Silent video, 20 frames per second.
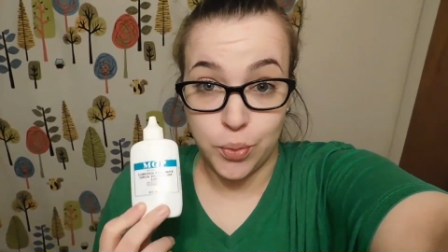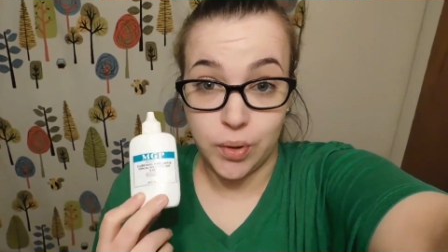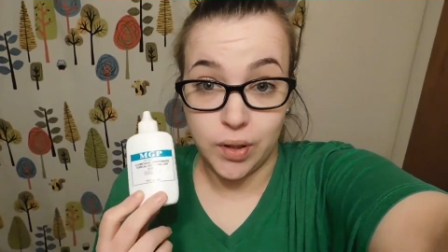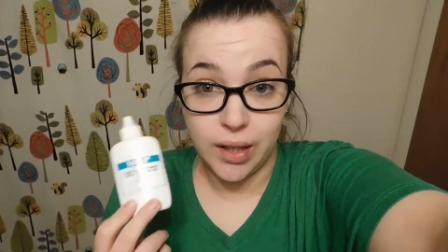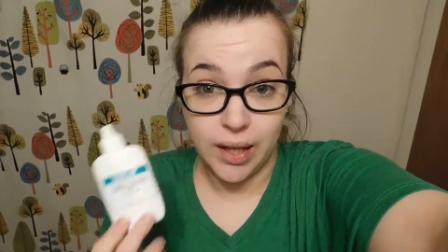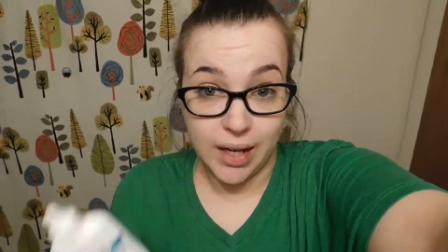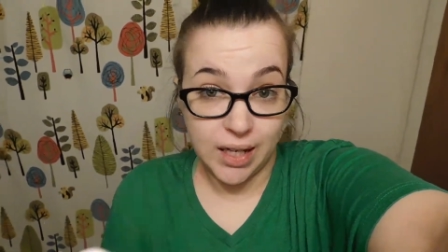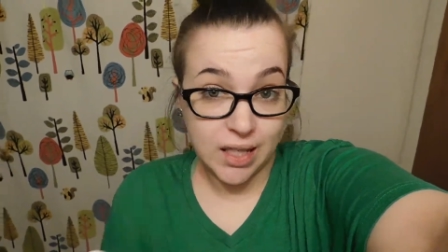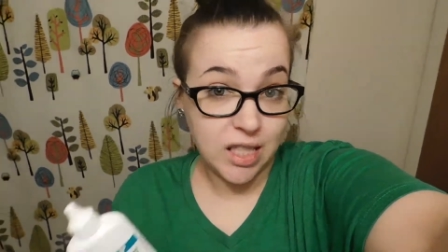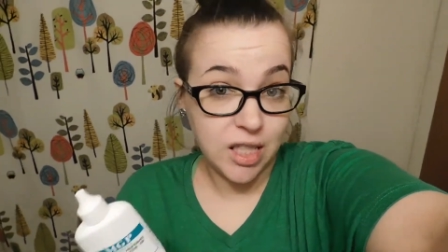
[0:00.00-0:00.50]
will
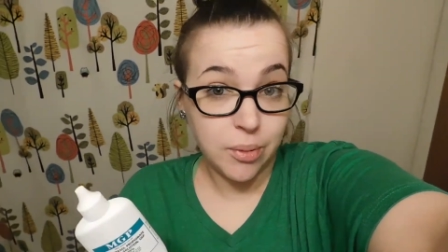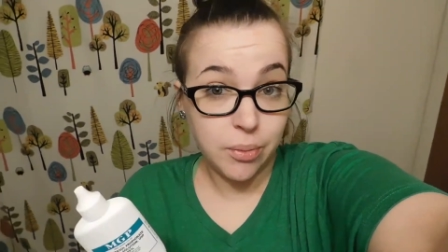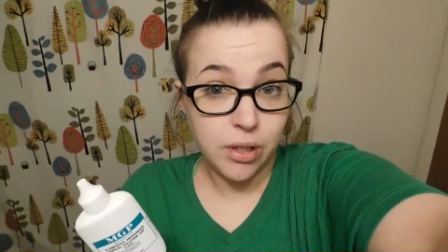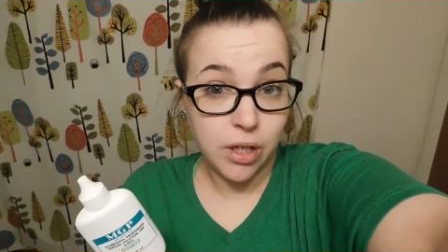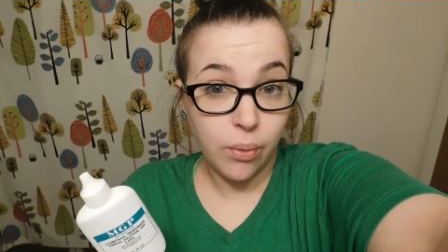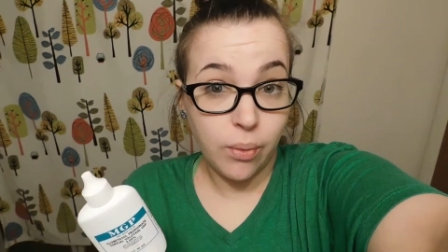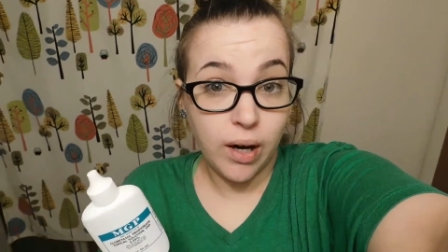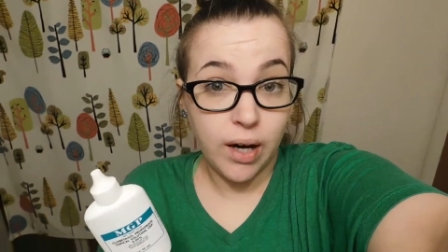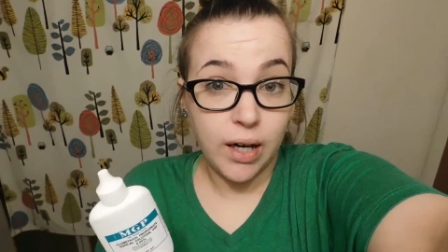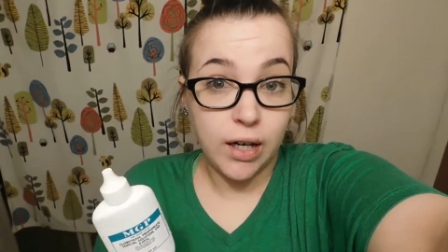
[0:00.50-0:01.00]
last me
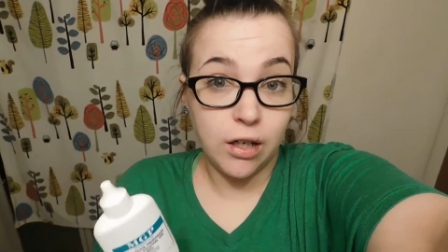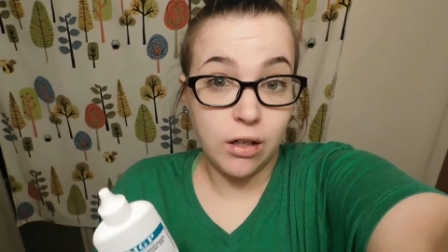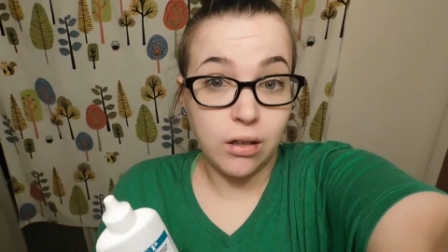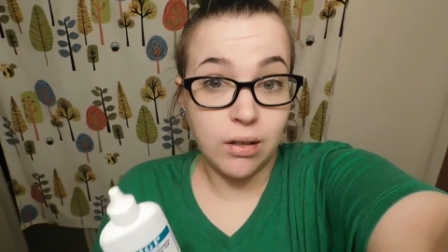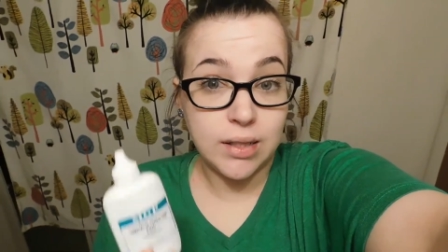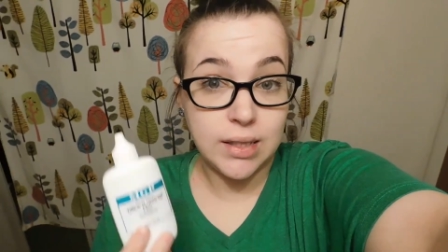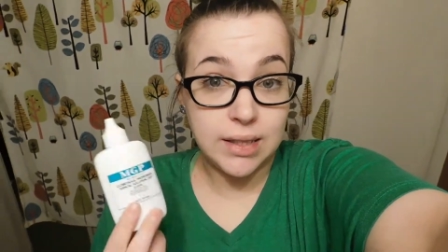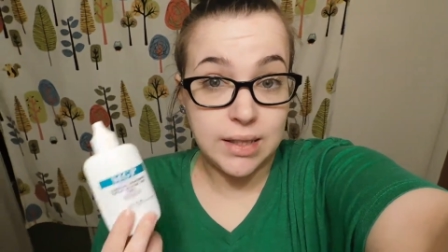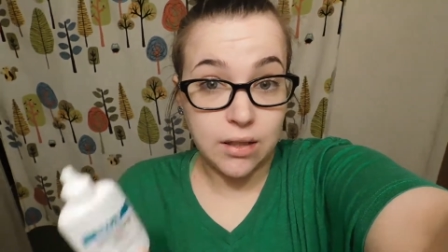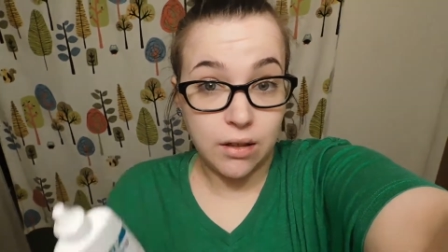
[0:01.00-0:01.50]
a while
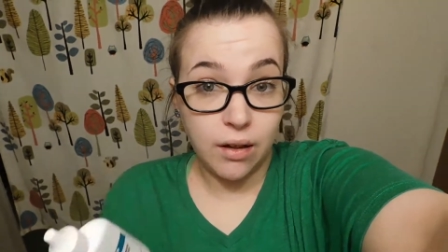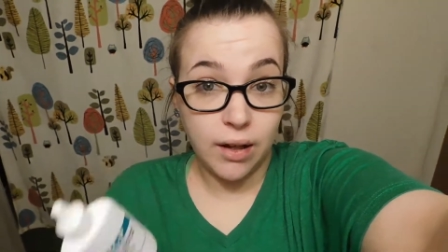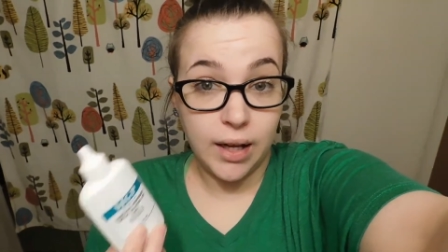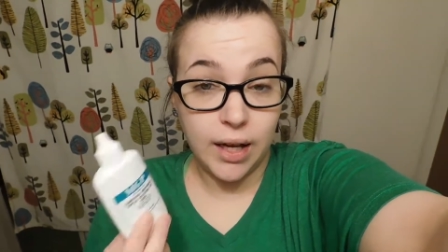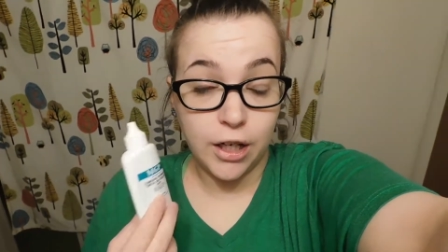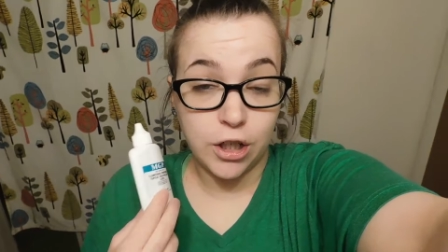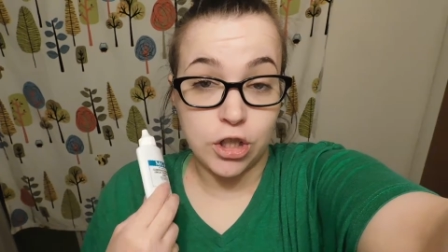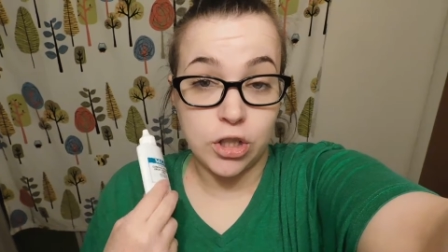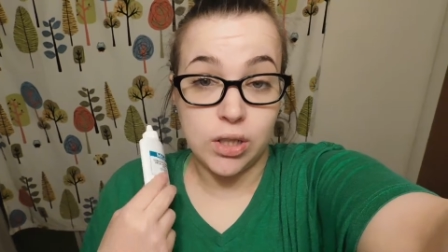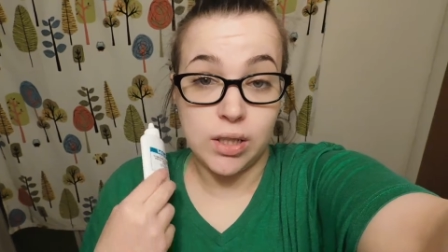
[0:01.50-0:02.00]
until I
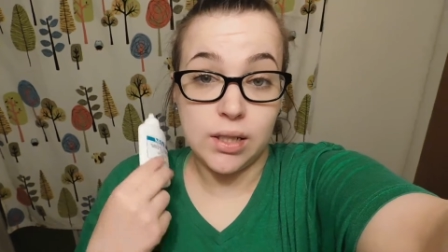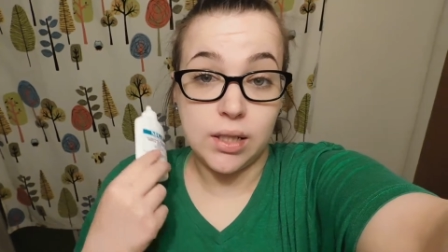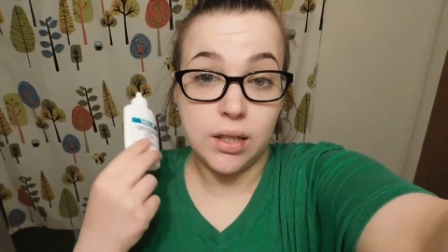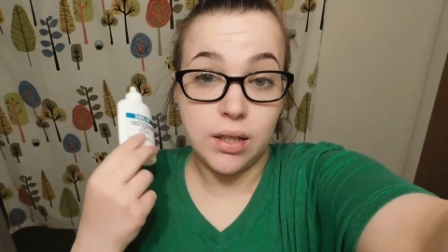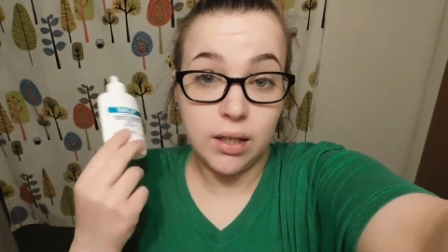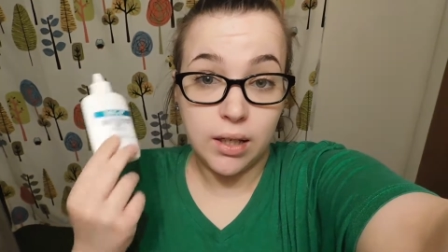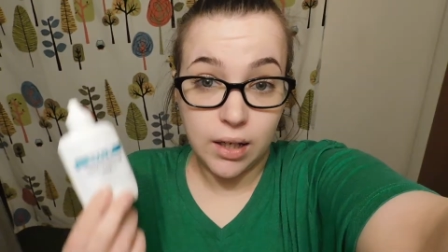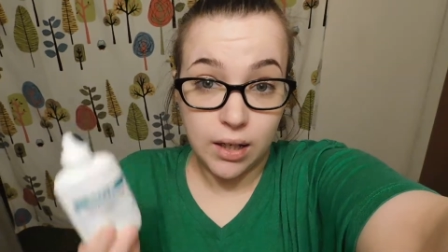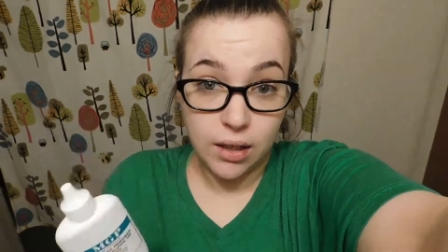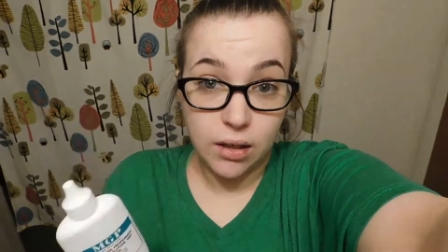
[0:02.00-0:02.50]
actually can
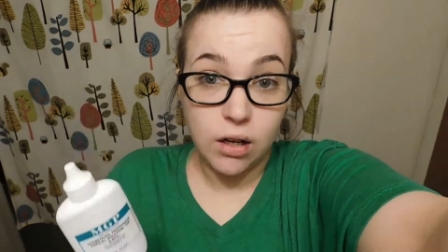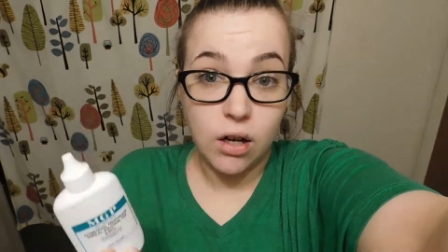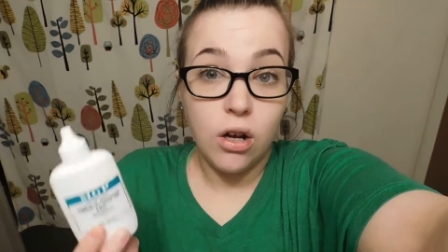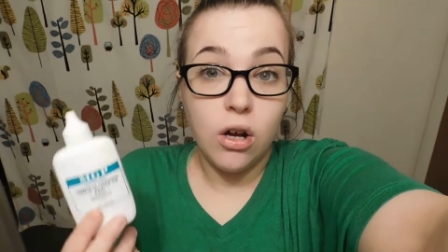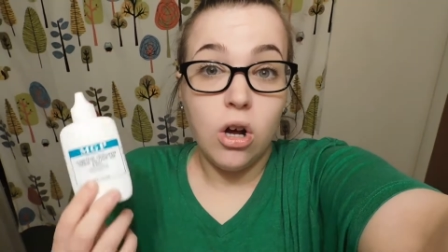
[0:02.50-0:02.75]
get